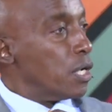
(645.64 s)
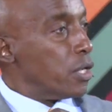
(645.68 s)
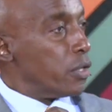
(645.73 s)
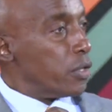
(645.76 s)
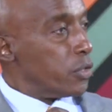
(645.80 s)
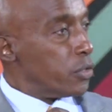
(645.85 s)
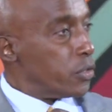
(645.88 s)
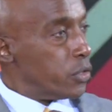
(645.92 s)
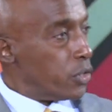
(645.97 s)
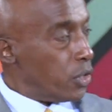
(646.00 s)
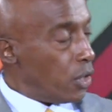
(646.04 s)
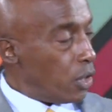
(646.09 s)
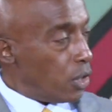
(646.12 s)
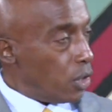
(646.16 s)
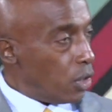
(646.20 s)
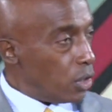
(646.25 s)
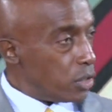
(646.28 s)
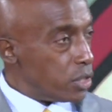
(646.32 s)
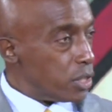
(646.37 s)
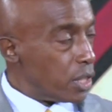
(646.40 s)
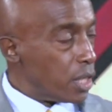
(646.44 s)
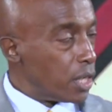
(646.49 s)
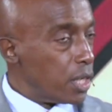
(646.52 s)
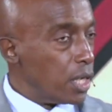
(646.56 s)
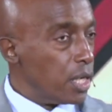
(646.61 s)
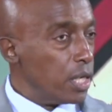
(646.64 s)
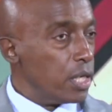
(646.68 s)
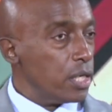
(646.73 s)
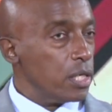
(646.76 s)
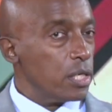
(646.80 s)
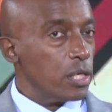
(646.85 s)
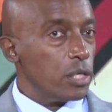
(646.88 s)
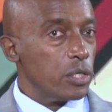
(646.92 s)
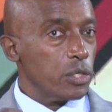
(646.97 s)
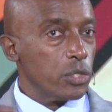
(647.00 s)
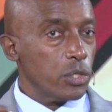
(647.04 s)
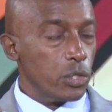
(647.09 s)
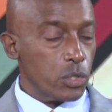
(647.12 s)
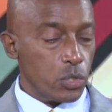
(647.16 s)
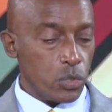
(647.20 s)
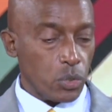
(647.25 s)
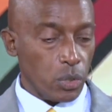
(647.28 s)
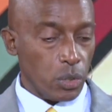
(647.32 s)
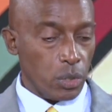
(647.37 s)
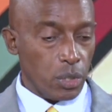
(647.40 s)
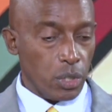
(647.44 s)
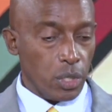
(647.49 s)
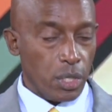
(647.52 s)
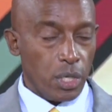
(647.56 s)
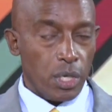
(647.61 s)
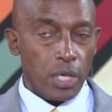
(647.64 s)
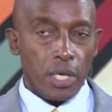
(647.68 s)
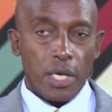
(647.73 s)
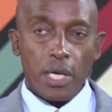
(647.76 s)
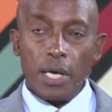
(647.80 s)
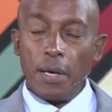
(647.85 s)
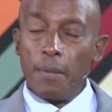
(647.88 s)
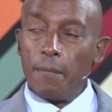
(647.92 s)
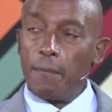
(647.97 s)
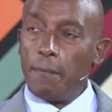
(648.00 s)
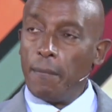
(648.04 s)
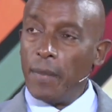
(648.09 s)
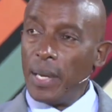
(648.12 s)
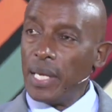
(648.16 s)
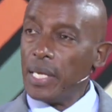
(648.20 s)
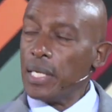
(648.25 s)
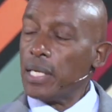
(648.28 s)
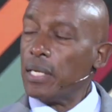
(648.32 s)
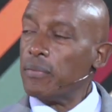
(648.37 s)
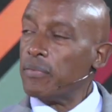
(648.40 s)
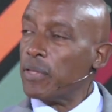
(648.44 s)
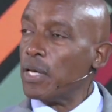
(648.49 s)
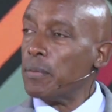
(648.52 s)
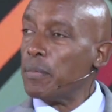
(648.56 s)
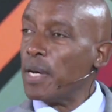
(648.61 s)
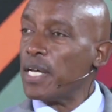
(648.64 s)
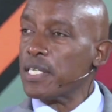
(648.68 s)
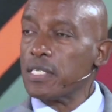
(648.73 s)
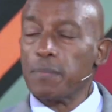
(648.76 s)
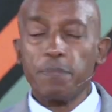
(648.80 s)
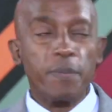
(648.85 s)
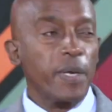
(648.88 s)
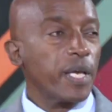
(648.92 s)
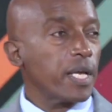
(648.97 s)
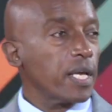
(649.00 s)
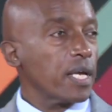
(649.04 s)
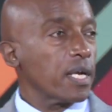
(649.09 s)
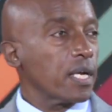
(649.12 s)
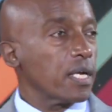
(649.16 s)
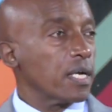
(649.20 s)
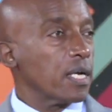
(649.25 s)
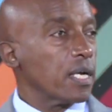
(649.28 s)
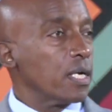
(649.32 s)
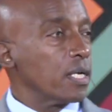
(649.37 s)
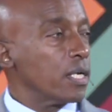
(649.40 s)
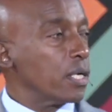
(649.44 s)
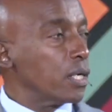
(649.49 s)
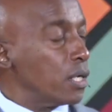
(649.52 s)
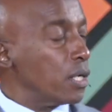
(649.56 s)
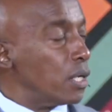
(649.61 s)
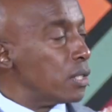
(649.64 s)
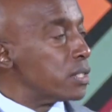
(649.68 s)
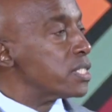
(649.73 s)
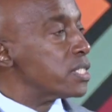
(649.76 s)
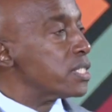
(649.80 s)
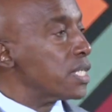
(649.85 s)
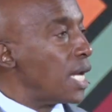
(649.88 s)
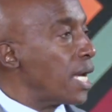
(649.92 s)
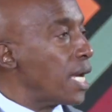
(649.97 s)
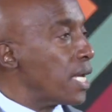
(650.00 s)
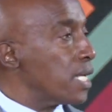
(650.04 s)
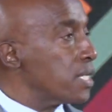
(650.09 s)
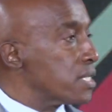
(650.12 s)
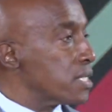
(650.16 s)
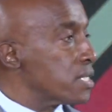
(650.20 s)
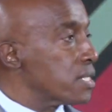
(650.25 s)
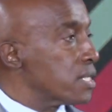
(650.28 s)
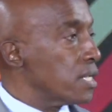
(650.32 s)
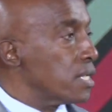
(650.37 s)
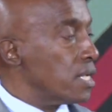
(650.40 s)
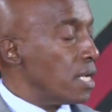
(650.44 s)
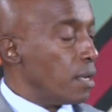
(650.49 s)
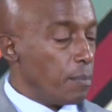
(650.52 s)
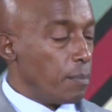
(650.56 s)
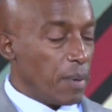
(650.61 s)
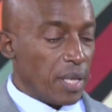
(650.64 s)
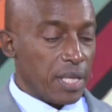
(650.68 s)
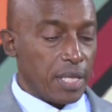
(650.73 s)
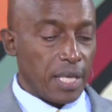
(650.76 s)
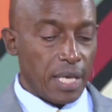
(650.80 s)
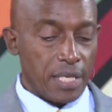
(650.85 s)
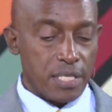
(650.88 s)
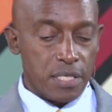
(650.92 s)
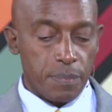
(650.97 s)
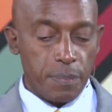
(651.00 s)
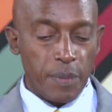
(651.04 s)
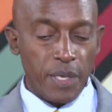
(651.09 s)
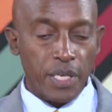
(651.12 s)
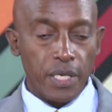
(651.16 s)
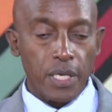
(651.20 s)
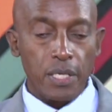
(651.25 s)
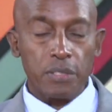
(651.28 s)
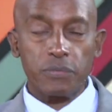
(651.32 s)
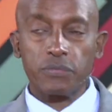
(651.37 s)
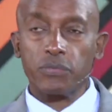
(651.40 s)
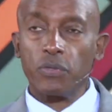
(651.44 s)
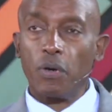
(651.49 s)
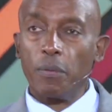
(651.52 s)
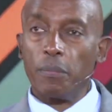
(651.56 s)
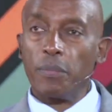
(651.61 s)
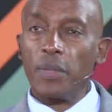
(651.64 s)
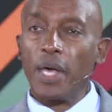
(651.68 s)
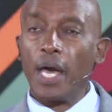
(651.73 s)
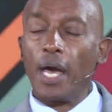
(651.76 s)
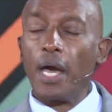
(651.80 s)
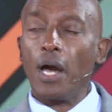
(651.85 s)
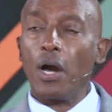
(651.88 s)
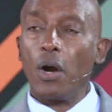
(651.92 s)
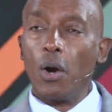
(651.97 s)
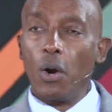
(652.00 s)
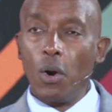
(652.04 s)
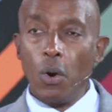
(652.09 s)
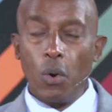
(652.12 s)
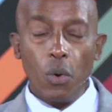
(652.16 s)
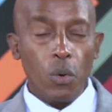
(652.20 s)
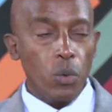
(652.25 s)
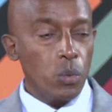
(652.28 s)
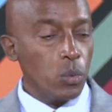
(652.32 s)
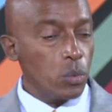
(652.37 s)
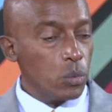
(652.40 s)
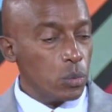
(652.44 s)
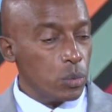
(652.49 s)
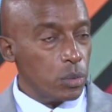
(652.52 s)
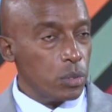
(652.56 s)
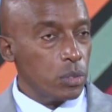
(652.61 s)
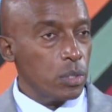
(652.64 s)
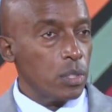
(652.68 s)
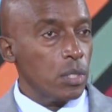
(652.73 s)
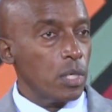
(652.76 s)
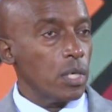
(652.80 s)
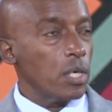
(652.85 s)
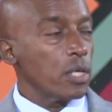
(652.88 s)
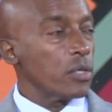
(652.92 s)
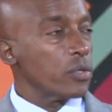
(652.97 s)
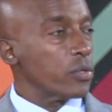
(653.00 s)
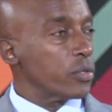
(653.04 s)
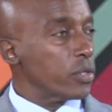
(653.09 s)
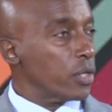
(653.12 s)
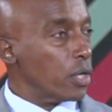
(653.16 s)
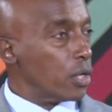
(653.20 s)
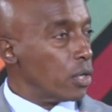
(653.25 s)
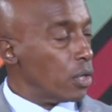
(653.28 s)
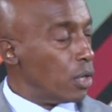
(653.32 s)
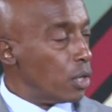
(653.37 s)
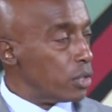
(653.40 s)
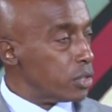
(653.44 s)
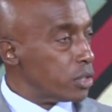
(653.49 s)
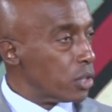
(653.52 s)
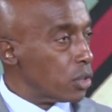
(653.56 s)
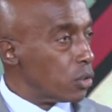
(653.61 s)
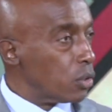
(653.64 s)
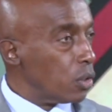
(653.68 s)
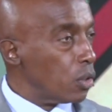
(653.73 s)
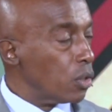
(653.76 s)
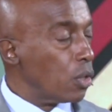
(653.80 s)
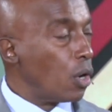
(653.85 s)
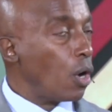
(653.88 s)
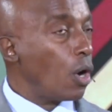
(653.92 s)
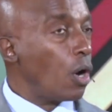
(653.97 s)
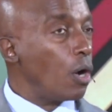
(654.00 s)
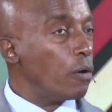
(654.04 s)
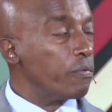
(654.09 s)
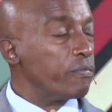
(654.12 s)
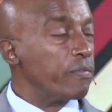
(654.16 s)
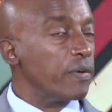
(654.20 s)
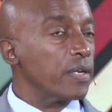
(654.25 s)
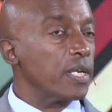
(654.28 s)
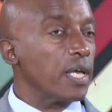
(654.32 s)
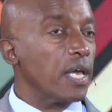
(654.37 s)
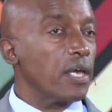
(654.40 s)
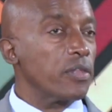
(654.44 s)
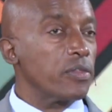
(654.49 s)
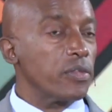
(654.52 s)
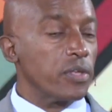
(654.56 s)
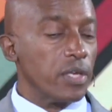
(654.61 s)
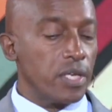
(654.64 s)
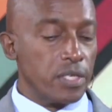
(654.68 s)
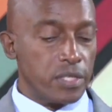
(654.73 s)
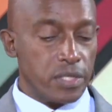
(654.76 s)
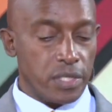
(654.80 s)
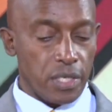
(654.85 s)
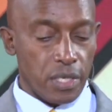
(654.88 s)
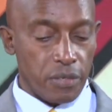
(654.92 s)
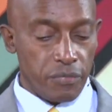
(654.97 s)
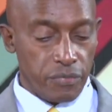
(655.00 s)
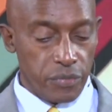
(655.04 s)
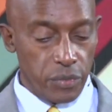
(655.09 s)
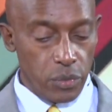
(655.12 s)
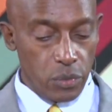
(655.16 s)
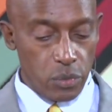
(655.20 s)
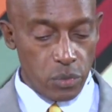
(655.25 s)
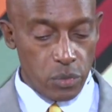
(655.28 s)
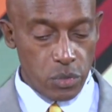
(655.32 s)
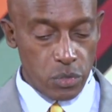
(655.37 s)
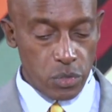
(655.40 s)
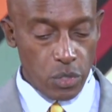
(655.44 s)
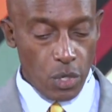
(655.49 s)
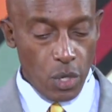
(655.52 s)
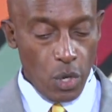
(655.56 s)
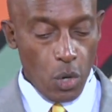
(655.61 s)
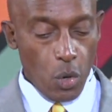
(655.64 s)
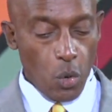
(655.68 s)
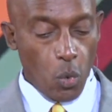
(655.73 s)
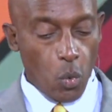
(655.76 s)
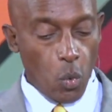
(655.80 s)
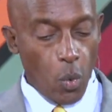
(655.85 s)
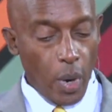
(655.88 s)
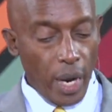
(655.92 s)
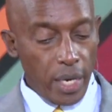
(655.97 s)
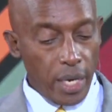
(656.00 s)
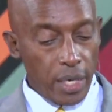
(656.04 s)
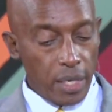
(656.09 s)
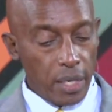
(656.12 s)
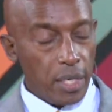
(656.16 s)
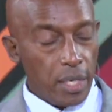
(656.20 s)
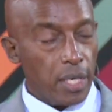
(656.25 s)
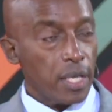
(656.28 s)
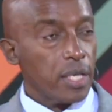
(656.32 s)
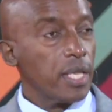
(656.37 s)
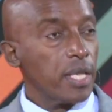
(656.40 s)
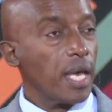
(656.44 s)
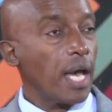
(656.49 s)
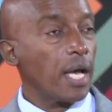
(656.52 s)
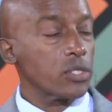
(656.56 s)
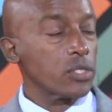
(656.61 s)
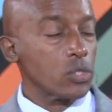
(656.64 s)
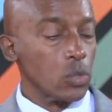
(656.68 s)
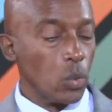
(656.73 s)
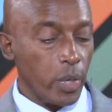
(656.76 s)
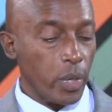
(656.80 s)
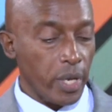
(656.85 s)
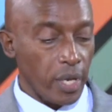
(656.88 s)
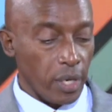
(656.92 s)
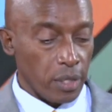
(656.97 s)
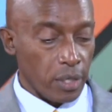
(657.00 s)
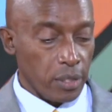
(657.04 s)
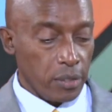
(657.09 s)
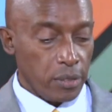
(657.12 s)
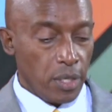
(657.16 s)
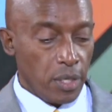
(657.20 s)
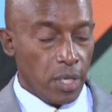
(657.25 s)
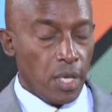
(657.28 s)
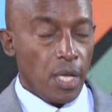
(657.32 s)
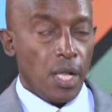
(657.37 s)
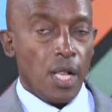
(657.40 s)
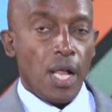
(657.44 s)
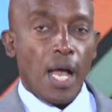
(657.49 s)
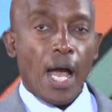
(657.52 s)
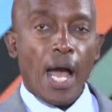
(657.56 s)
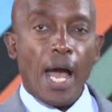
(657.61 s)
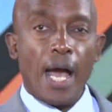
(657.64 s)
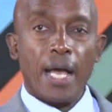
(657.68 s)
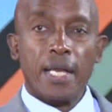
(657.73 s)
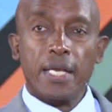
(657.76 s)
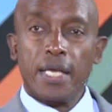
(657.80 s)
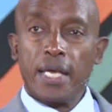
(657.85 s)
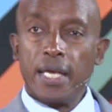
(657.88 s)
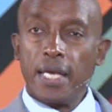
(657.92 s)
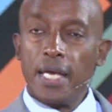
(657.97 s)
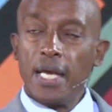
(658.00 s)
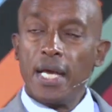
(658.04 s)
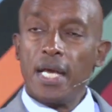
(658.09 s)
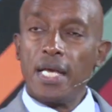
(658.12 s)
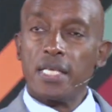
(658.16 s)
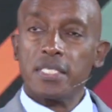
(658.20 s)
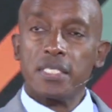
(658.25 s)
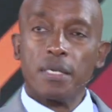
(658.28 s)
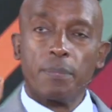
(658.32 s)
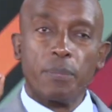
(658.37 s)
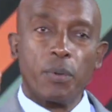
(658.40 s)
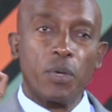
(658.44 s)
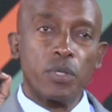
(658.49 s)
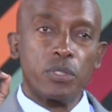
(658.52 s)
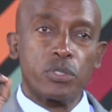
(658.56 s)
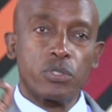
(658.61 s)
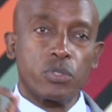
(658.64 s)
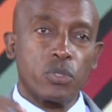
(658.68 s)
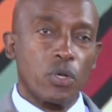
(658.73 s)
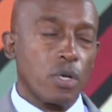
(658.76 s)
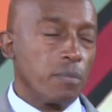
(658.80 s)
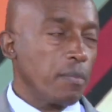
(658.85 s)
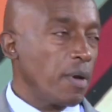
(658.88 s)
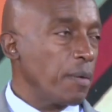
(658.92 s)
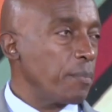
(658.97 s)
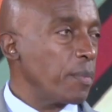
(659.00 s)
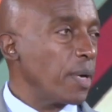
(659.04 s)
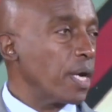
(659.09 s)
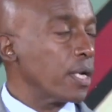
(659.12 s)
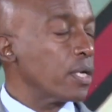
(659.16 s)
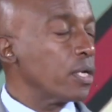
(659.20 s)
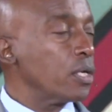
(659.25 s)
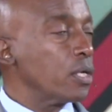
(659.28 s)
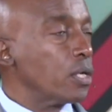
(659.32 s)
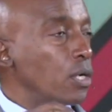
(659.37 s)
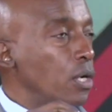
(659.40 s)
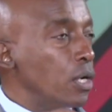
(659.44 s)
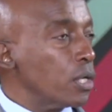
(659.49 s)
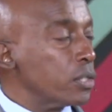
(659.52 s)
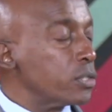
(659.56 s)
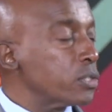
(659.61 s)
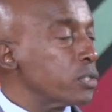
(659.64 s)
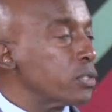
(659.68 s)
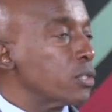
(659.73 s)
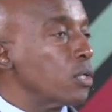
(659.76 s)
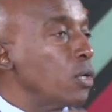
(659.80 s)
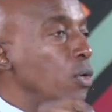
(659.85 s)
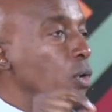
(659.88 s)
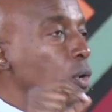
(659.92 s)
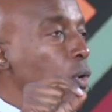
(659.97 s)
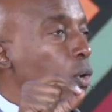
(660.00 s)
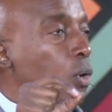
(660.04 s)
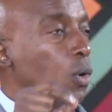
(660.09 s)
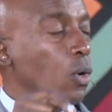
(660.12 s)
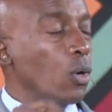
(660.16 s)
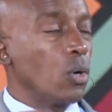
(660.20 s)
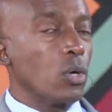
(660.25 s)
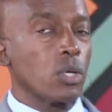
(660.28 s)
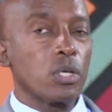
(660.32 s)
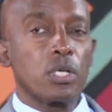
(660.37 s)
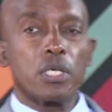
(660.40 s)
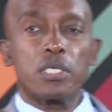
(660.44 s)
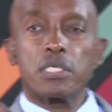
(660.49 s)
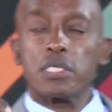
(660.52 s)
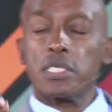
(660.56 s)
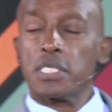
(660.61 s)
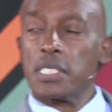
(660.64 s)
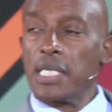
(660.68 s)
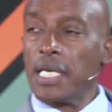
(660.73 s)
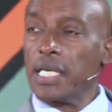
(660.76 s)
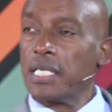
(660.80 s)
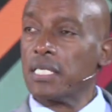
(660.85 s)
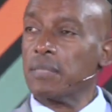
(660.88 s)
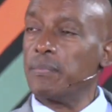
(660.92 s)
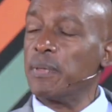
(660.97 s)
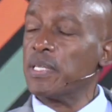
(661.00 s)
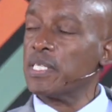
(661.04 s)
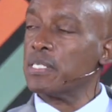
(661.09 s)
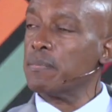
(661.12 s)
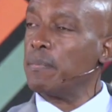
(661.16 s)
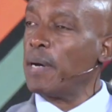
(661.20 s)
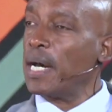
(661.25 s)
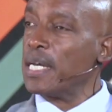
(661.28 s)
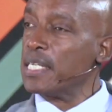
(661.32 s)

theologically neutral. Many of them are speaking, not science, but they're speaking from their own theological, often atheistic views when they are talking. And here is a point to remember not all statements by